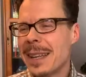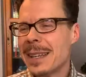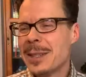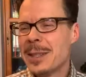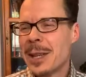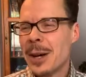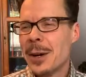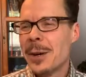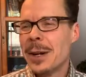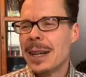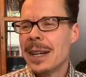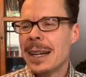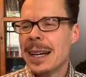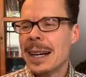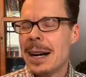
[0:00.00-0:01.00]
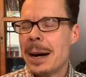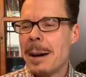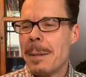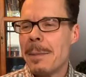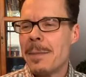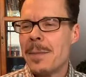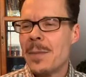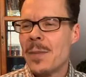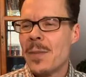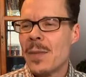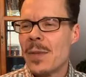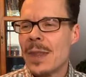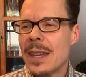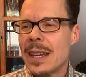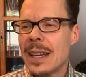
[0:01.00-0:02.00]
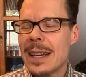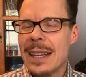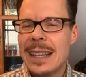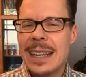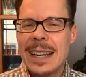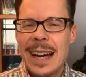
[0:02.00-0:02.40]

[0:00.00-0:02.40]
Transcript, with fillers: So the